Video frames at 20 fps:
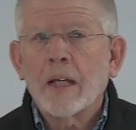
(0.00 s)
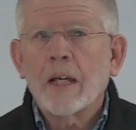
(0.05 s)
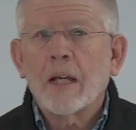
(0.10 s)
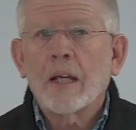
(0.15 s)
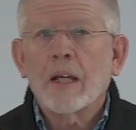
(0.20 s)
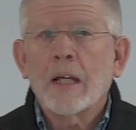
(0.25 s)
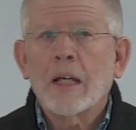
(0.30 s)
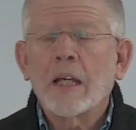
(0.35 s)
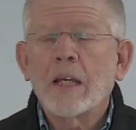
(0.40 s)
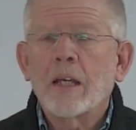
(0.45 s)

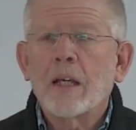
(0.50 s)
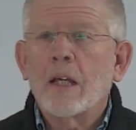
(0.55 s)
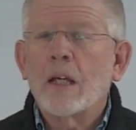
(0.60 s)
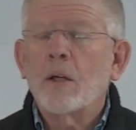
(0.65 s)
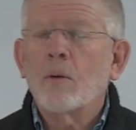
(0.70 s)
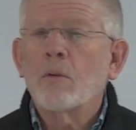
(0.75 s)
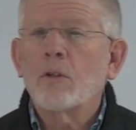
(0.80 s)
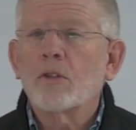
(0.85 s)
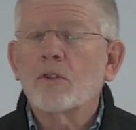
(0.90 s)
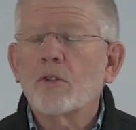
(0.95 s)
He, he,
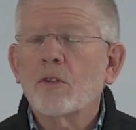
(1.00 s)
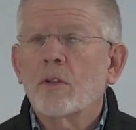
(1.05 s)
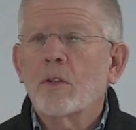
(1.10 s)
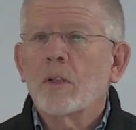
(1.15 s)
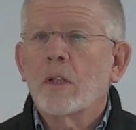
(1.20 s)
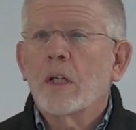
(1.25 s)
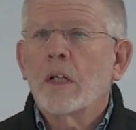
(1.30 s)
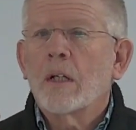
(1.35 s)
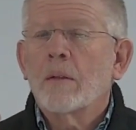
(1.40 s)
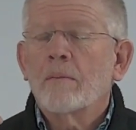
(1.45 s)
was,
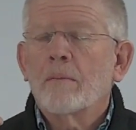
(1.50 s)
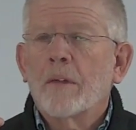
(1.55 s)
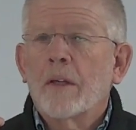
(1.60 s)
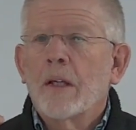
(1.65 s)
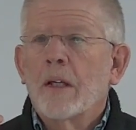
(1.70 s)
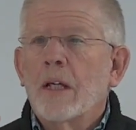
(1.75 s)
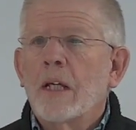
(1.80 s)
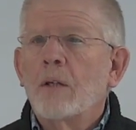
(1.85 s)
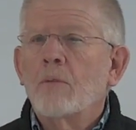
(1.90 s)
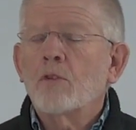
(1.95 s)

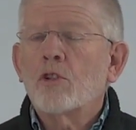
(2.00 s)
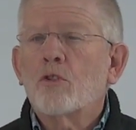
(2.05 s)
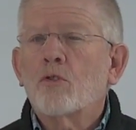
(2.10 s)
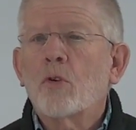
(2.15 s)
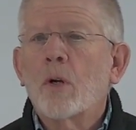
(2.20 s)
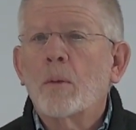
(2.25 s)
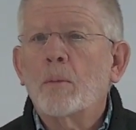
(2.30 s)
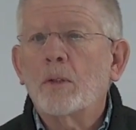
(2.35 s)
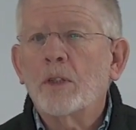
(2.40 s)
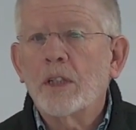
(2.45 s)
he was
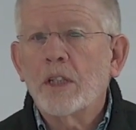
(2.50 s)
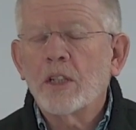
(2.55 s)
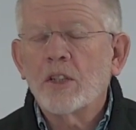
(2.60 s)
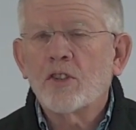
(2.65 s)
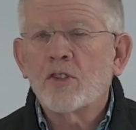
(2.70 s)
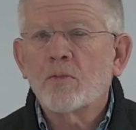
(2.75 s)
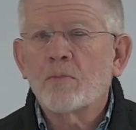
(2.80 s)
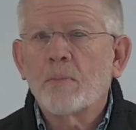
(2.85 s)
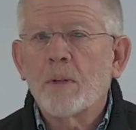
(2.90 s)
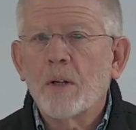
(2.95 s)
troubled in his
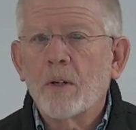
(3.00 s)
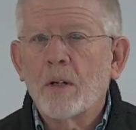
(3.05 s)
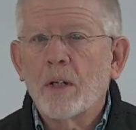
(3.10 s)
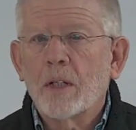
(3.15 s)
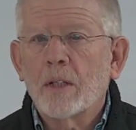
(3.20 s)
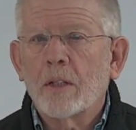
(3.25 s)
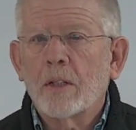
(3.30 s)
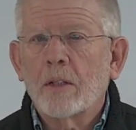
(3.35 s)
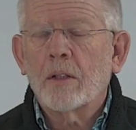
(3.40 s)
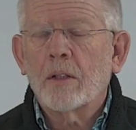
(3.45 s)

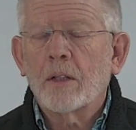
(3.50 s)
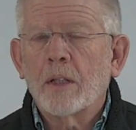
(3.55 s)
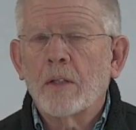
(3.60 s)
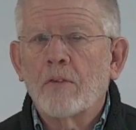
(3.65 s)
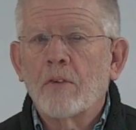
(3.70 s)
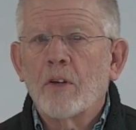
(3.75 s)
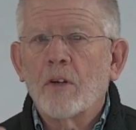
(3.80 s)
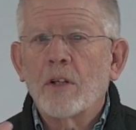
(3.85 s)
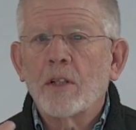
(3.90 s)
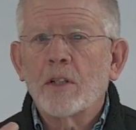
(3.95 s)
spirit the
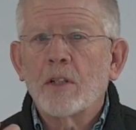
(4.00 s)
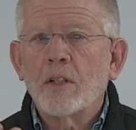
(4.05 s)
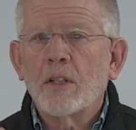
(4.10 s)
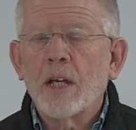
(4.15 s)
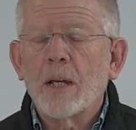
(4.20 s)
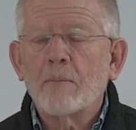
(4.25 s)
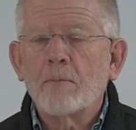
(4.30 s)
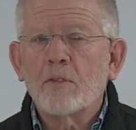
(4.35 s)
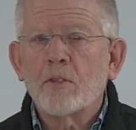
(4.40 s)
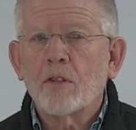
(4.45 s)
very
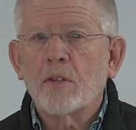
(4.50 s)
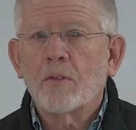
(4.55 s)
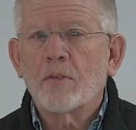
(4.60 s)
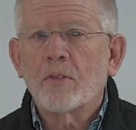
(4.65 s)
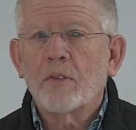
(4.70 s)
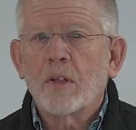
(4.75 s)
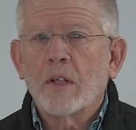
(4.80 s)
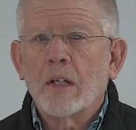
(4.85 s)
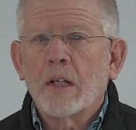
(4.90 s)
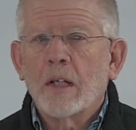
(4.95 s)
depths
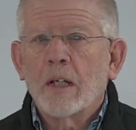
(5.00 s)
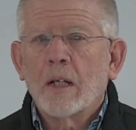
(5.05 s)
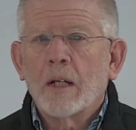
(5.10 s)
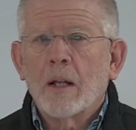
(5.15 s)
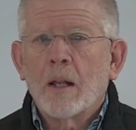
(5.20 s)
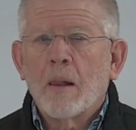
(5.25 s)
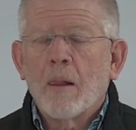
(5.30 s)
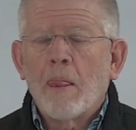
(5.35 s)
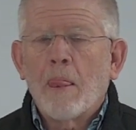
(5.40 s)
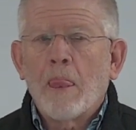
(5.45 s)
of,
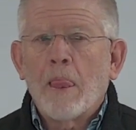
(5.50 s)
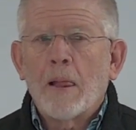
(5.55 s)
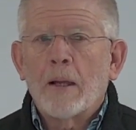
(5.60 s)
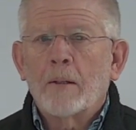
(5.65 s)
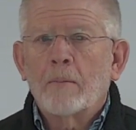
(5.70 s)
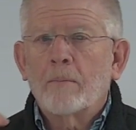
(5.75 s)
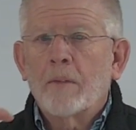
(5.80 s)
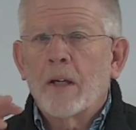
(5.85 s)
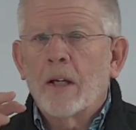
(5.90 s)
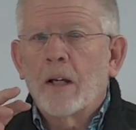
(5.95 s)

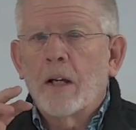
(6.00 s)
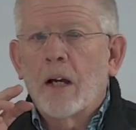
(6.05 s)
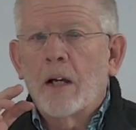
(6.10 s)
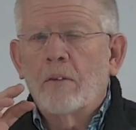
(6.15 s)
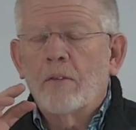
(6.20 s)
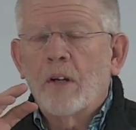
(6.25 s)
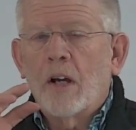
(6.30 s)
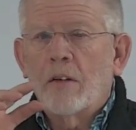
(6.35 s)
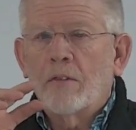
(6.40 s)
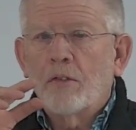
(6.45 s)

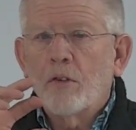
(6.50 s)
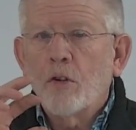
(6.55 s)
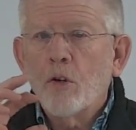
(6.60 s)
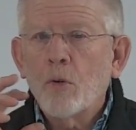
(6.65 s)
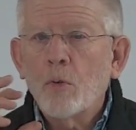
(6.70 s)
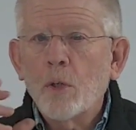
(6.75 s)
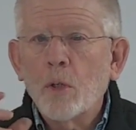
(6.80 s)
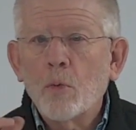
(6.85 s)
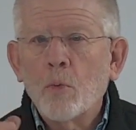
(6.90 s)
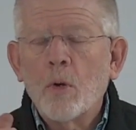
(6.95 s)
of, of
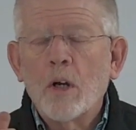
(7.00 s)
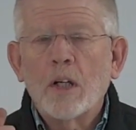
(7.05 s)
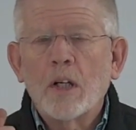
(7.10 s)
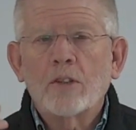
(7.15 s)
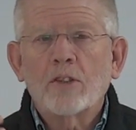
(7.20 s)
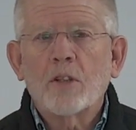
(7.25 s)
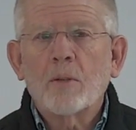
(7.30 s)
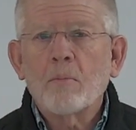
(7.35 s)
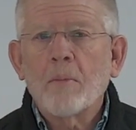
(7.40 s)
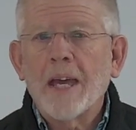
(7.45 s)
who he
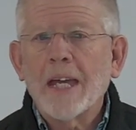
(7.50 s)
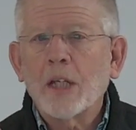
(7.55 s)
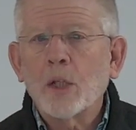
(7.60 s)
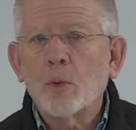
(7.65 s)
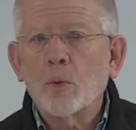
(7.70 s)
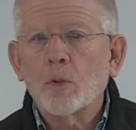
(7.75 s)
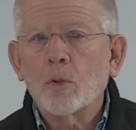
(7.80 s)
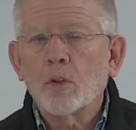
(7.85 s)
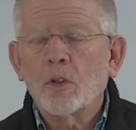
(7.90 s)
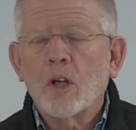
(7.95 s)
was,
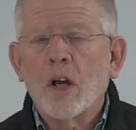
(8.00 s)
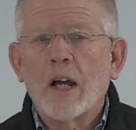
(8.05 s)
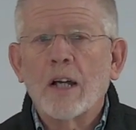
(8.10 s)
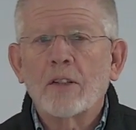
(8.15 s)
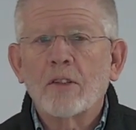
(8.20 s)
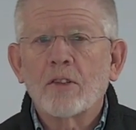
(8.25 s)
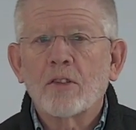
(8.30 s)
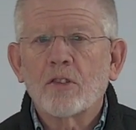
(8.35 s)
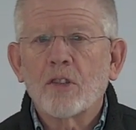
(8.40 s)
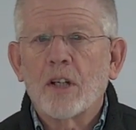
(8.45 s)
Emmanuel,
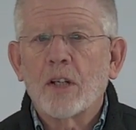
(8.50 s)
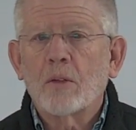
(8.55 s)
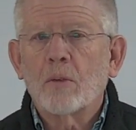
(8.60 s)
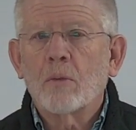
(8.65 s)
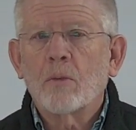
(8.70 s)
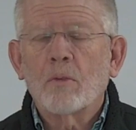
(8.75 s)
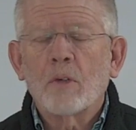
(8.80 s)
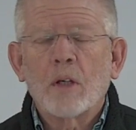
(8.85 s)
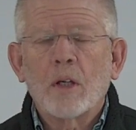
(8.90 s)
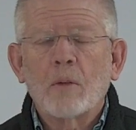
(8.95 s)
God's son.
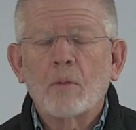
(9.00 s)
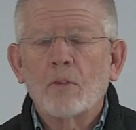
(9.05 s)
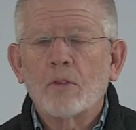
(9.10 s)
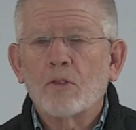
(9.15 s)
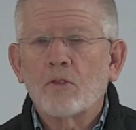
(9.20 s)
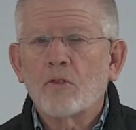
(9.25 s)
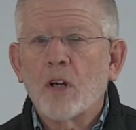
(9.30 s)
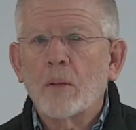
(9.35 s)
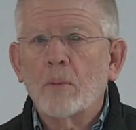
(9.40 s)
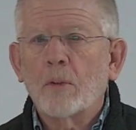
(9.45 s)
He was
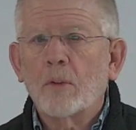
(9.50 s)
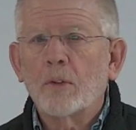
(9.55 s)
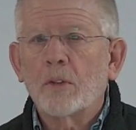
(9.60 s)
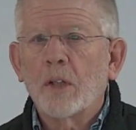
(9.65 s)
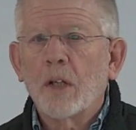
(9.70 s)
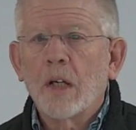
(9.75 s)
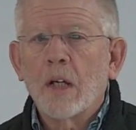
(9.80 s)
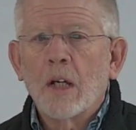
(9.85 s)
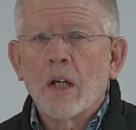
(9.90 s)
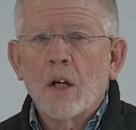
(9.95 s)
troubled
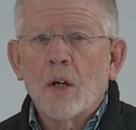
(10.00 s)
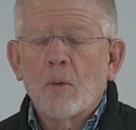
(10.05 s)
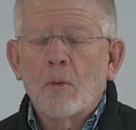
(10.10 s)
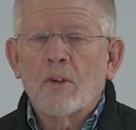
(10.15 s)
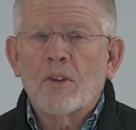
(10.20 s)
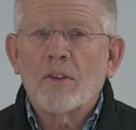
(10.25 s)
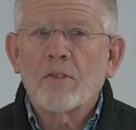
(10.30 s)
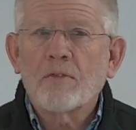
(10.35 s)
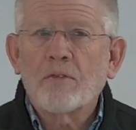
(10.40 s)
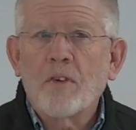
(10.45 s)

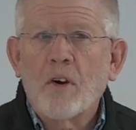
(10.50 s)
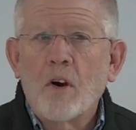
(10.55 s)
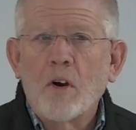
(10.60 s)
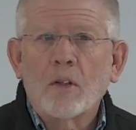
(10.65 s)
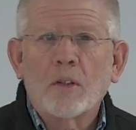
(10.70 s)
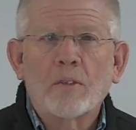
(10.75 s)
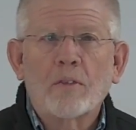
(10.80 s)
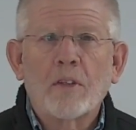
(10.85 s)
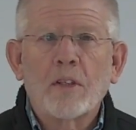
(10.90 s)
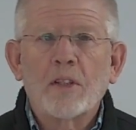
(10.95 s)
with the
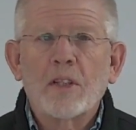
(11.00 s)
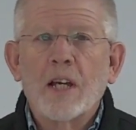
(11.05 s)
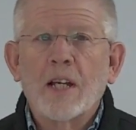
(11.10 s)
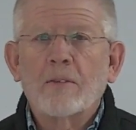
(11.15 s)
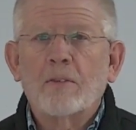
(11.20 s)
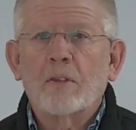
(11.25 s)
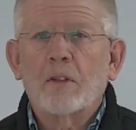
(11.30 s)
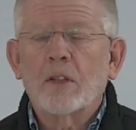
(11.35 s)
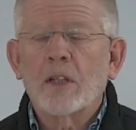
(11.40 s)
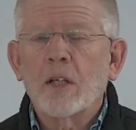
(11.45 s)
fall of the
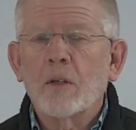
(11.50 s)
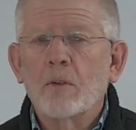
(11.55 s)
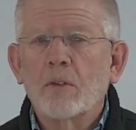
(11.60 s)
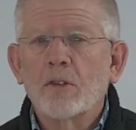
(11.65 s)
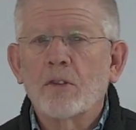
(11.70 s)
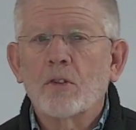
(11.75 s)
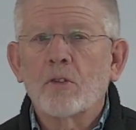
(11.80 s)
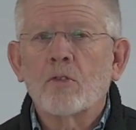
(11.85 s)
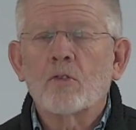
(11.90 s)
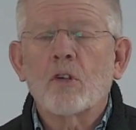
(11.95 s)
devil. He
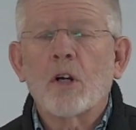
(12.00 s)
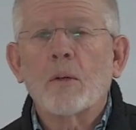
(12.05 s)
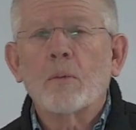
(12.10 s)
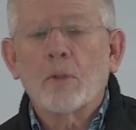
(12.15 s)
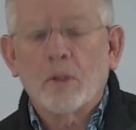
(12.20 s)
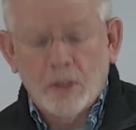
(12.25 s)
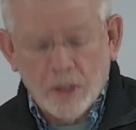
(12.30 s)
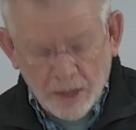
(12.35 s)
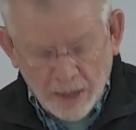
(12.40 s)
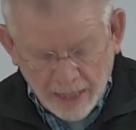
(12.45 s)
was
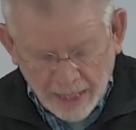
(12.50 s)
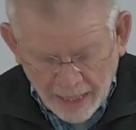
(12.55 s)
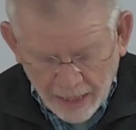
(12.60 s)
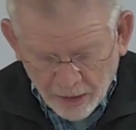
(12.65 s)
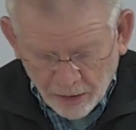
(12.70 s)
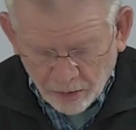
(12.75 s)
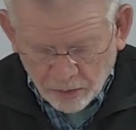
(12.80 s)
troubled and ang